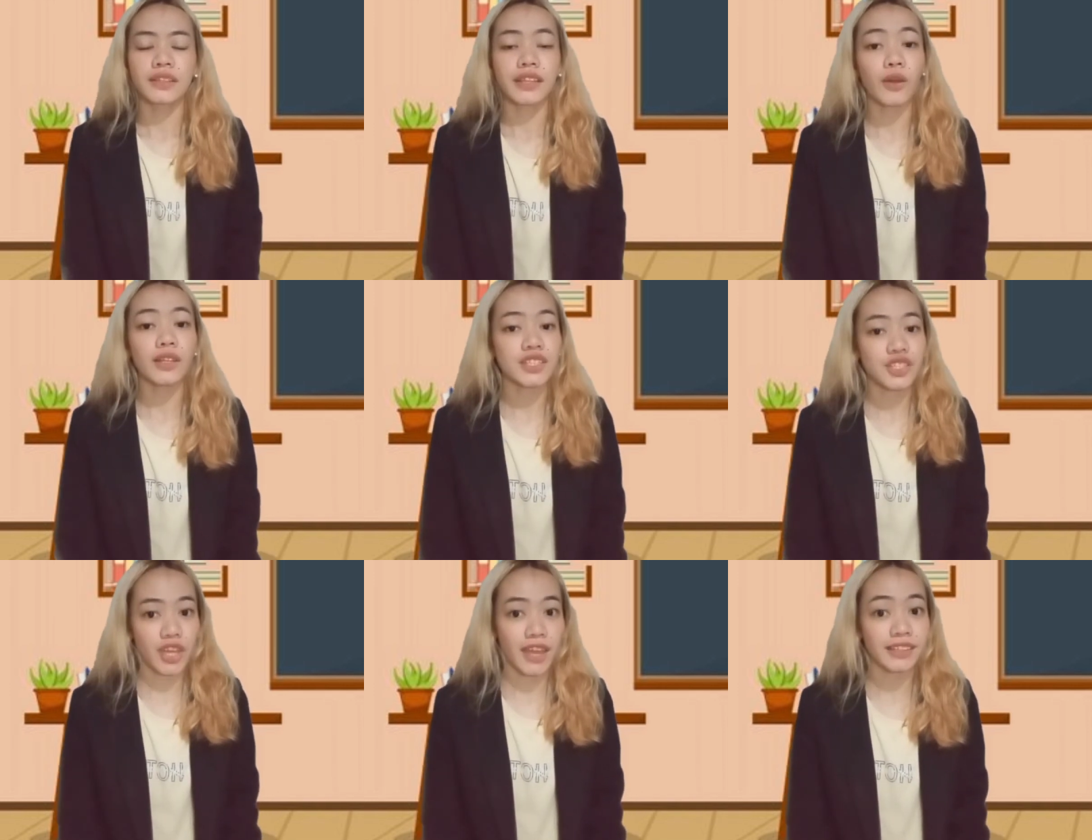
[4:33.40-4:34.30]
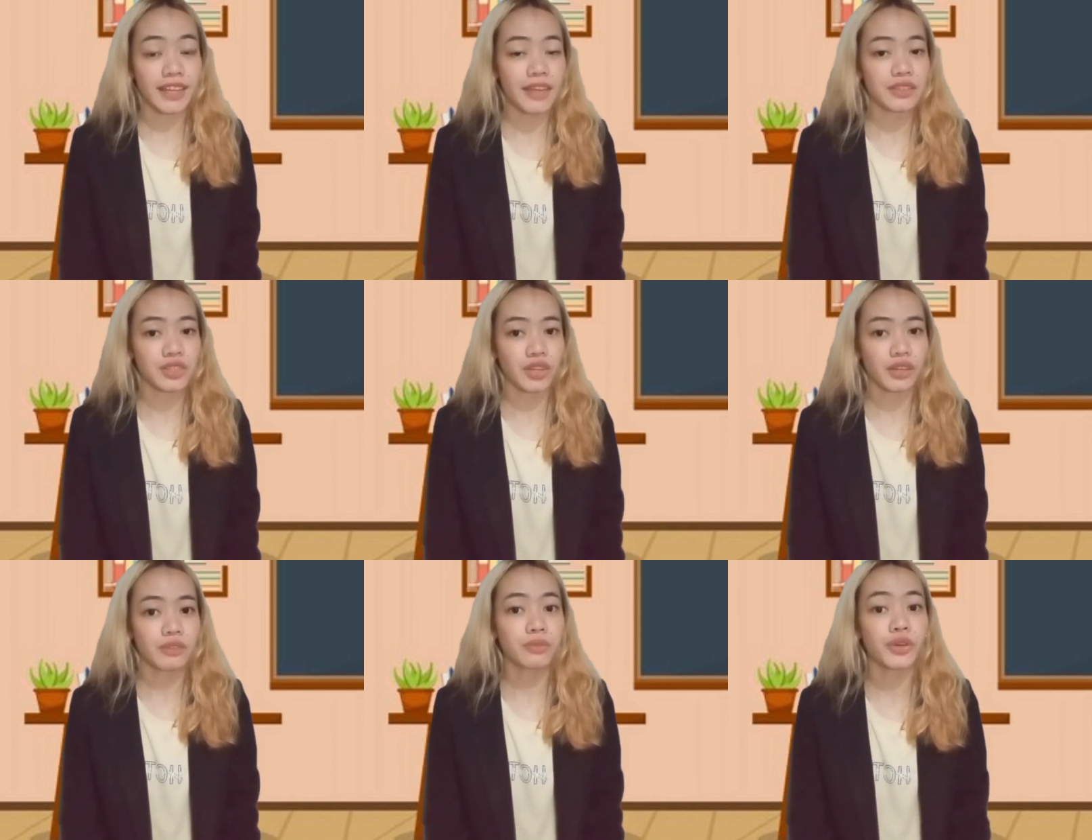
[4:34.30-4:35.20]
Now let's check the answer.
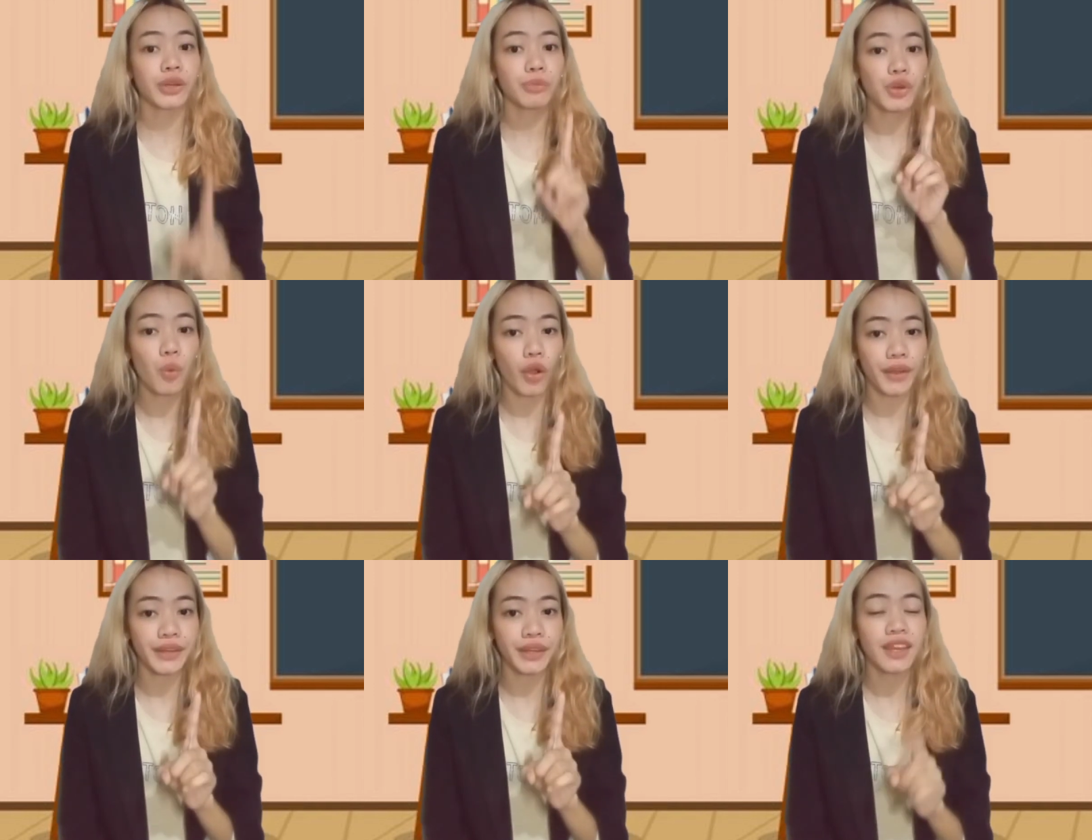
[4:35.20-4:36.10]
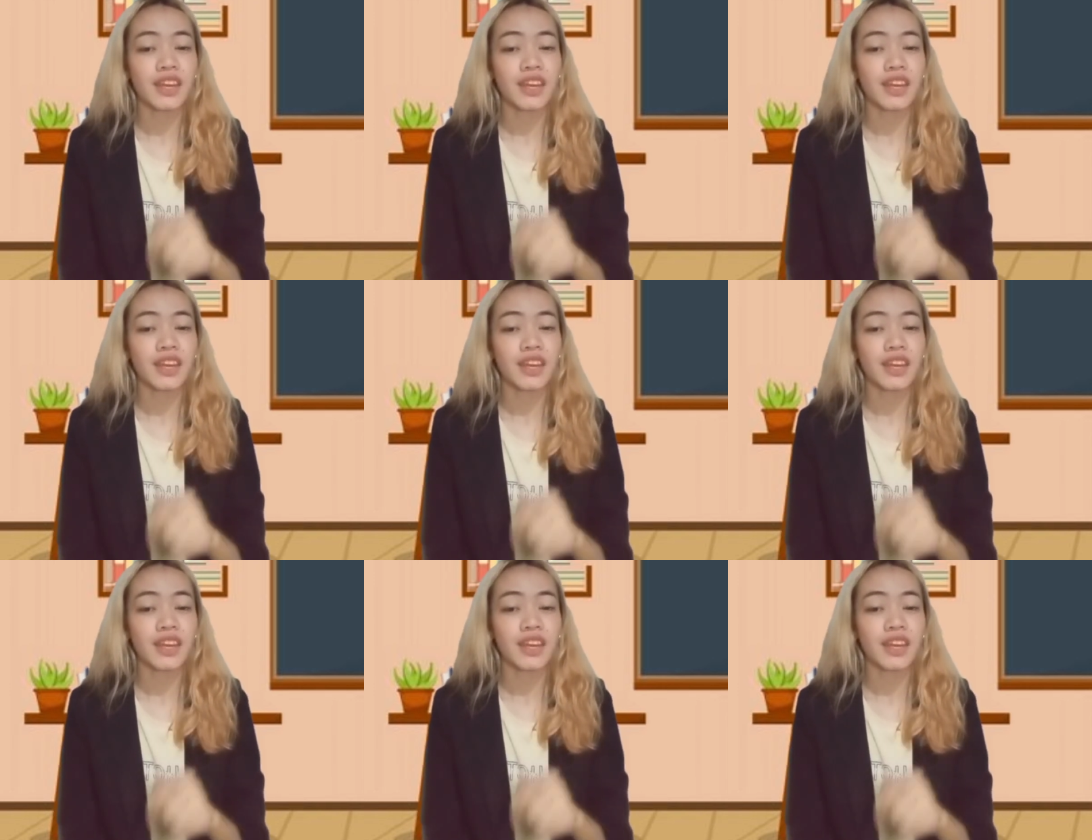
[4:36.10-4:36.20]
For number 1,